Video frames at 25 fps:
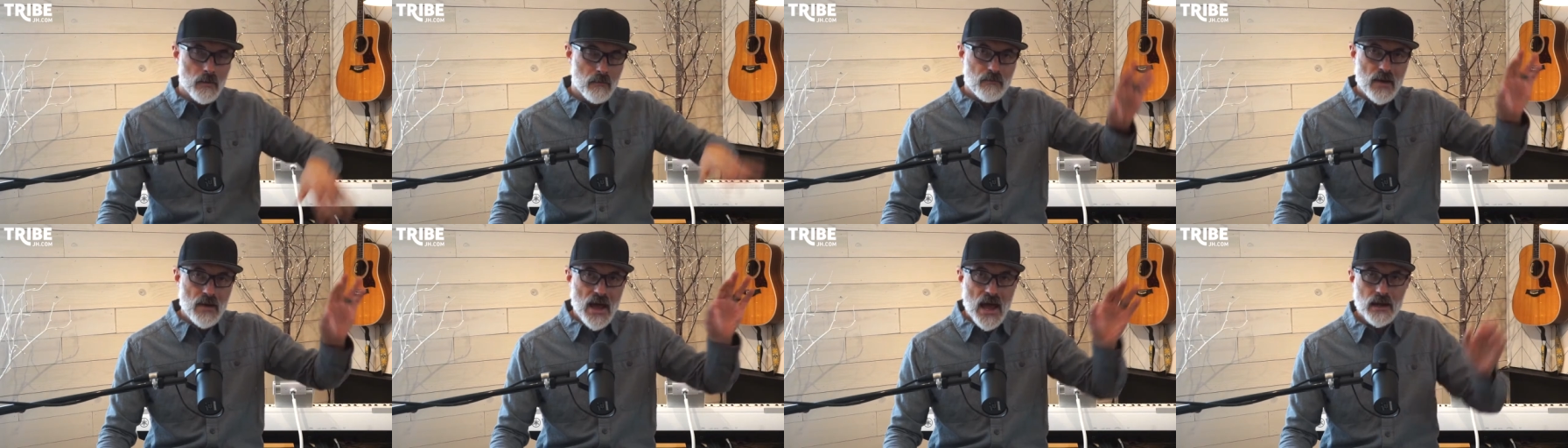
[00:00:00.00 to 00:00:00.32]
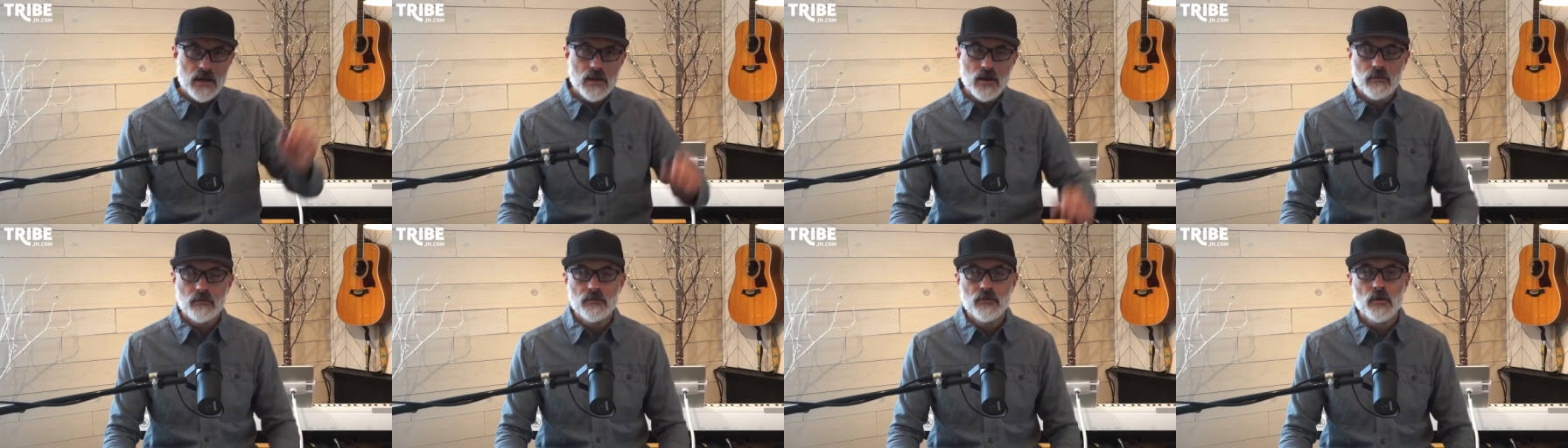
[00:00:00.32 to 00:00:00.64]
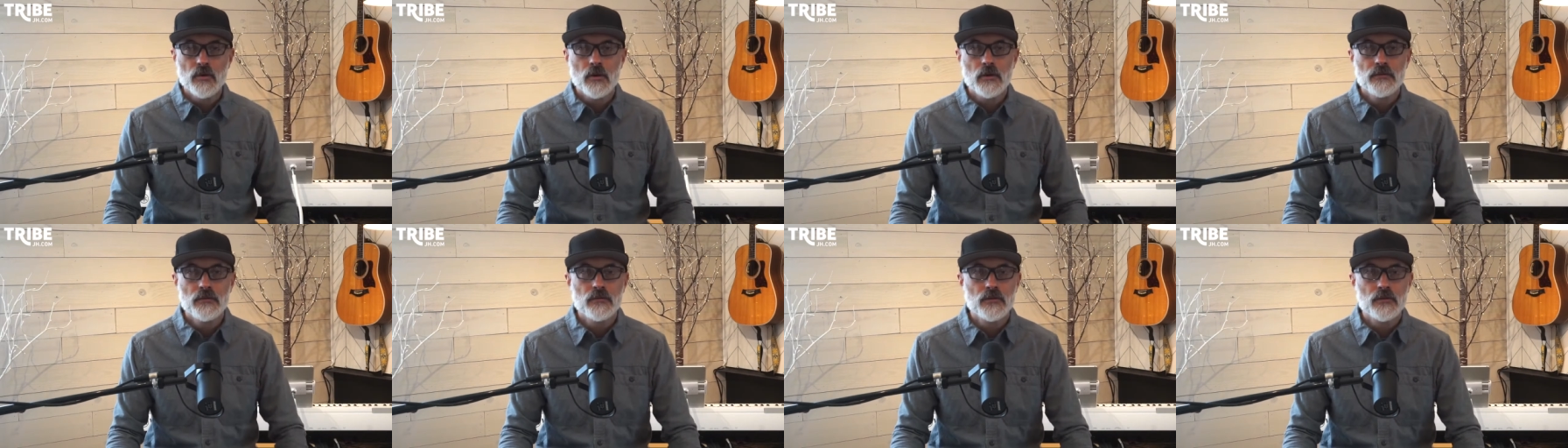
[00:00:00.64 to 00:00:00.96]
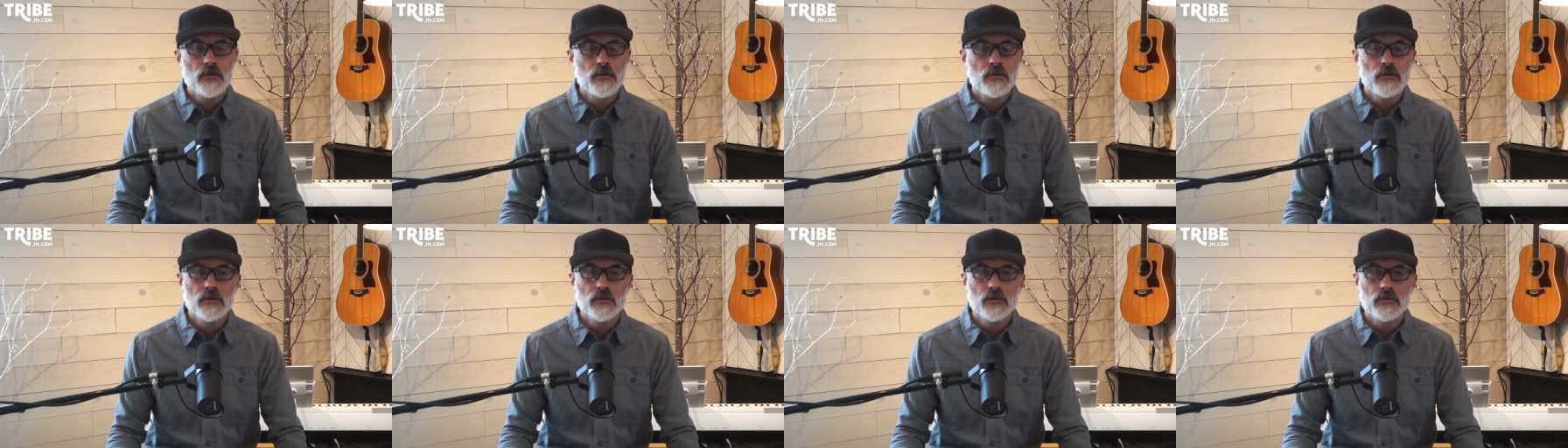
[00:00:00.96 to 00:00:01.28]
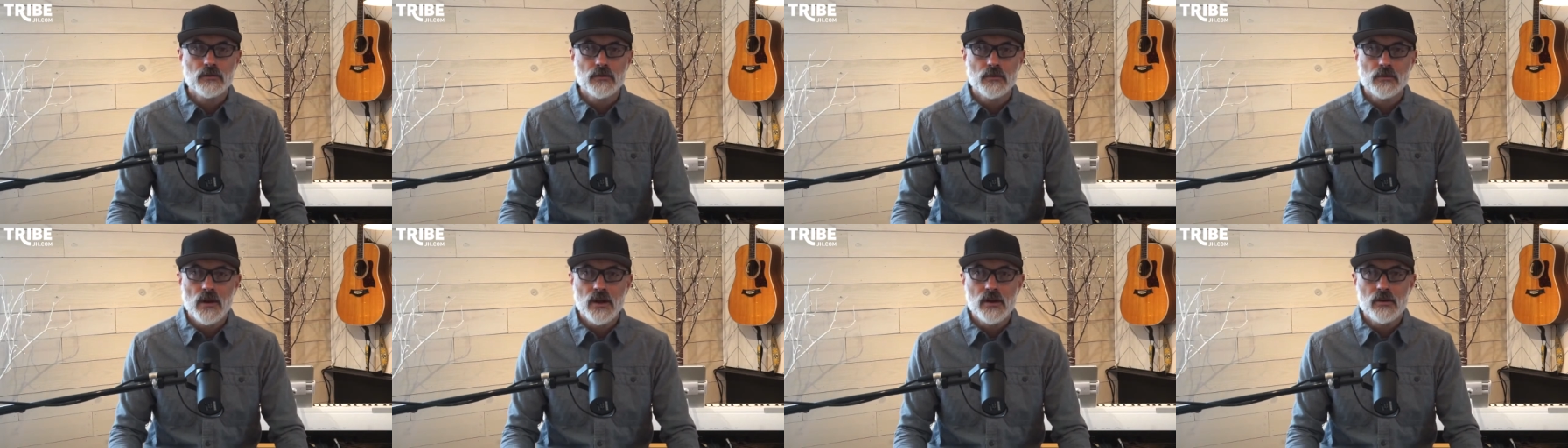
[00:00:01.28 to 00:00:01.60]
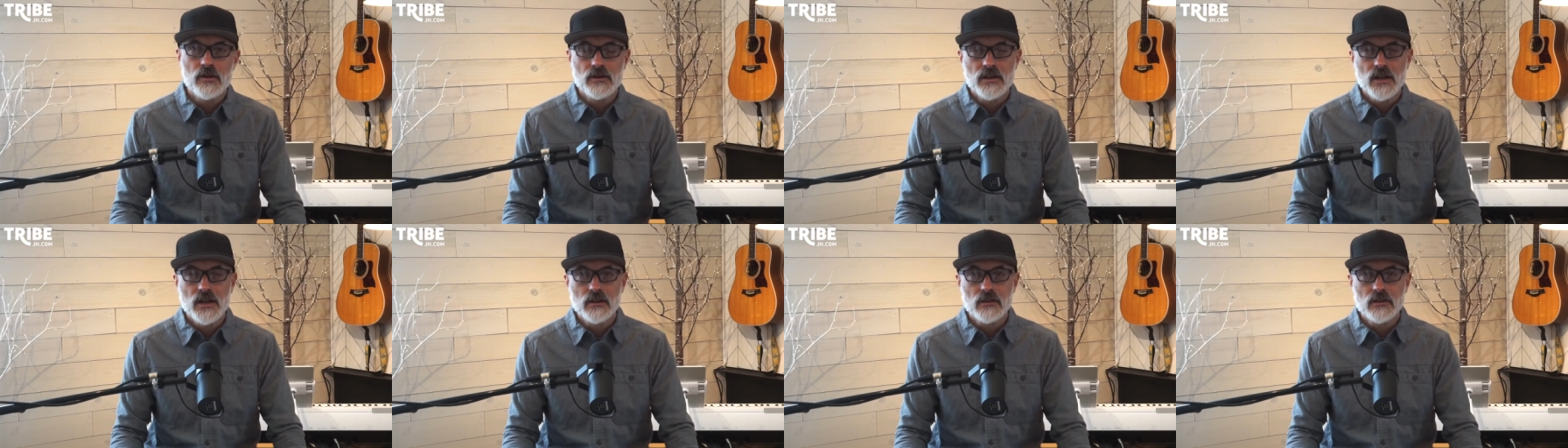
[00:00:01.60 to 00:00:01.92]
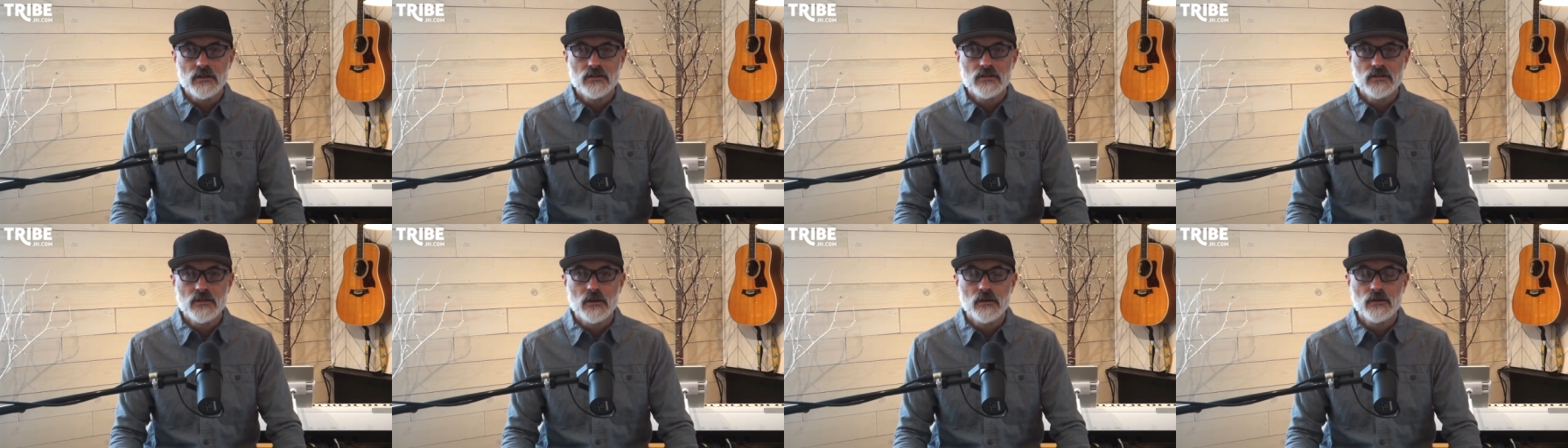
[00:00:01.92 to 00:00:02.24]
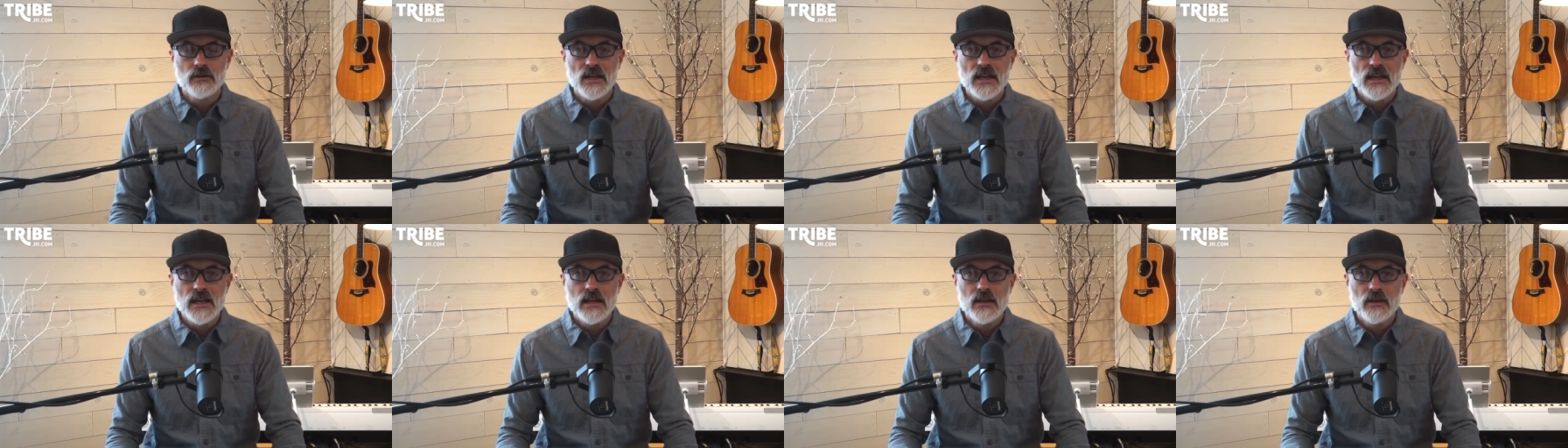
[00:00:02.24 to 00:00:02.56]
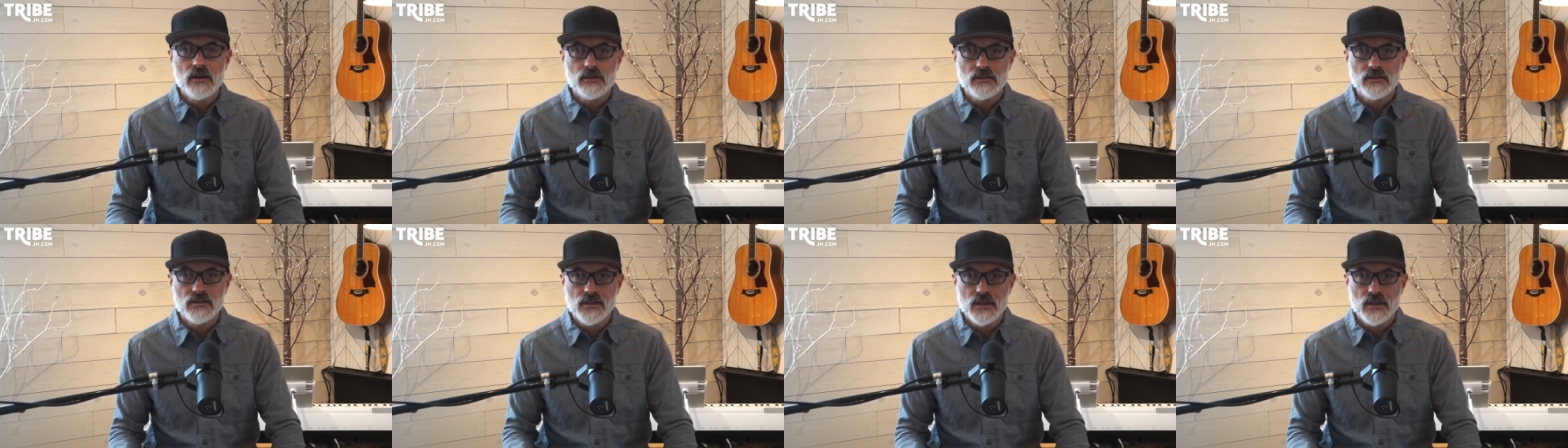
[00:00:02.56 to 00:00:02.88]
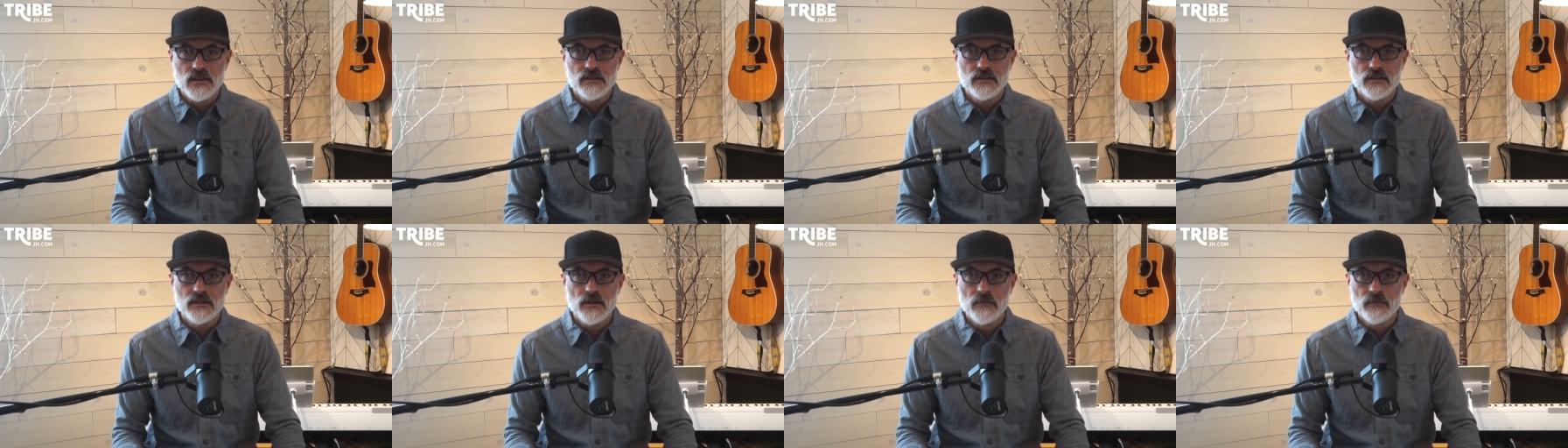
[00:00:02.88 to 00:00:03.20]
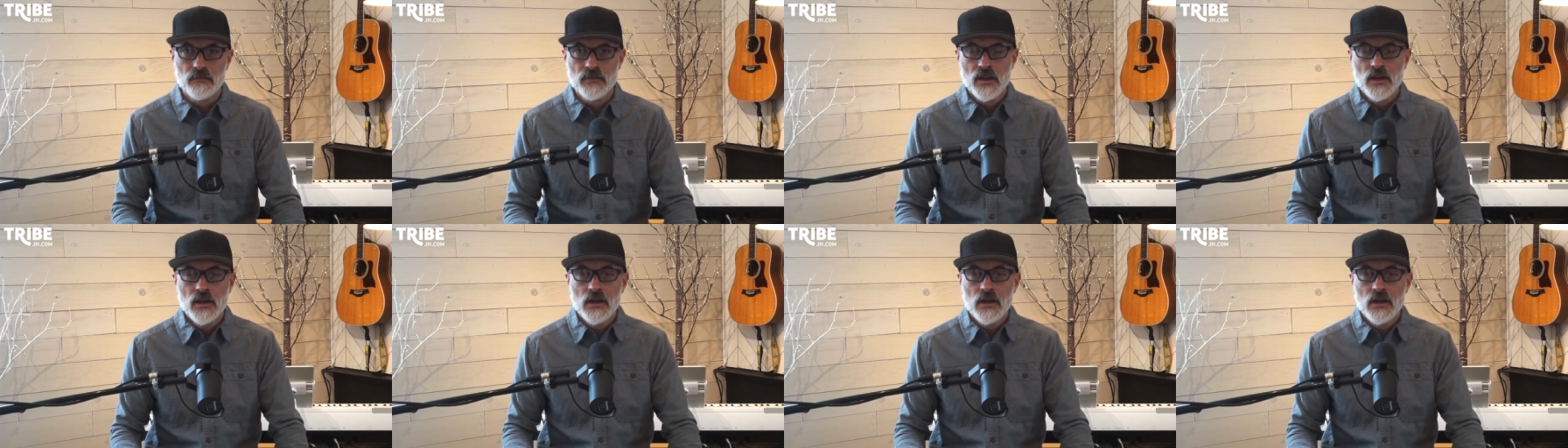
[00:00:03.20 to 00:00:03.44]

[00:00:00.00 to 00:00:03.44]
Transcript: back up north through the greater Yellowstone ecosystem.